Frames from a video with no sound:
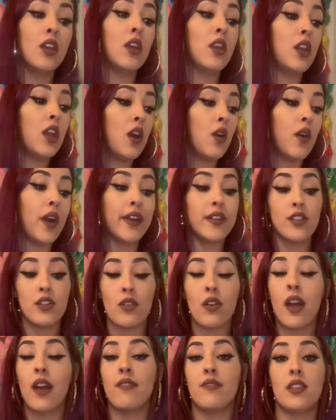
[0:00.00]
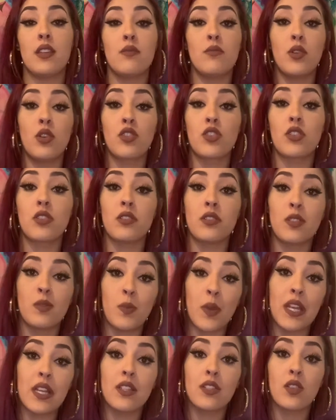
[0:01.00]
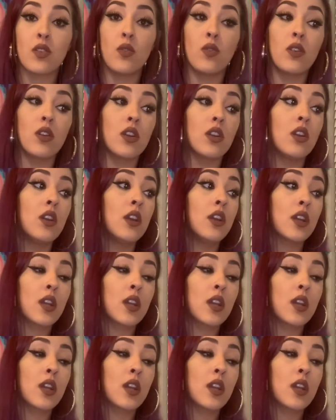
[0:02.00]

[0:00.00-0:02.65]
No, I don't have the emotional space or